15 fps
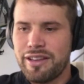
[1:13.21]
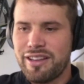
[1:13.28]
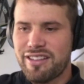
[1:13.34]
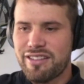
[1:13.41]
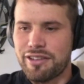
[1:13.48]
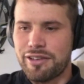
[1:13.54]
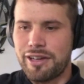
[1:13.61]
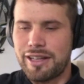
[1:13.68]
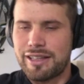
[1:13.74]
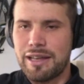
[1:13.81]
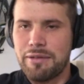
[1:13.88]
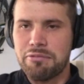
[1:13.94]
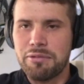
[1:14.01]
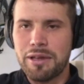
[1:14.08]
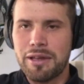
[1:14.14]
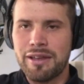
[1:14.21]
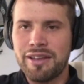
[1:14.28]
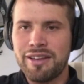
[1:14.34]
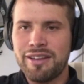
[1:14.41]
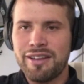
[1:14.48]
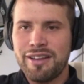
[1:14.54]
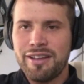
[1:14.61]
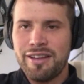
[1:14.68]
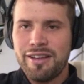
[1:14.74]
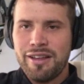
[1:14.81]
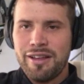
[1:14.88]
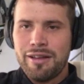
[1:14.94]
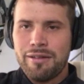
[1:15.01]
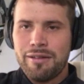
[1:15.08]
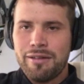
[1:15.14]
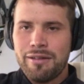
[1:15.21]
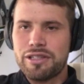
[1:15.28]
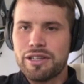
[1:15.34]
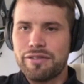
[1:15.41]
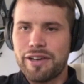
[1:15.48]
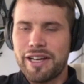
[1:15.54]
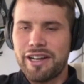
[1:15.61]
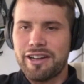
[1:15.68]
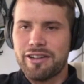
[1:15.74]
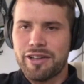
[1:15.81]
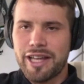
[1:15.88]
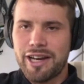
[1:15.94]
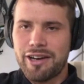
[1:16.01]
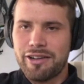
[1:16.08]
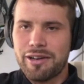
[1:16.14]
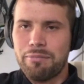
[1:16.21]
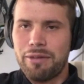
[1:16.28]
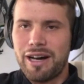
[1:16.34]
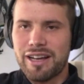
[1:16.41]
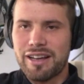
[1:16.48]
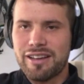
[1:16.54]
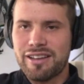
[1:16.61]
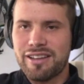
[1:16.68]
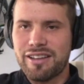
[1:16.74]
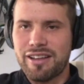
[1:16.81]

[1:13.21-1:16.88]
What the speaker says: so that keeps me motivated to get on the bike.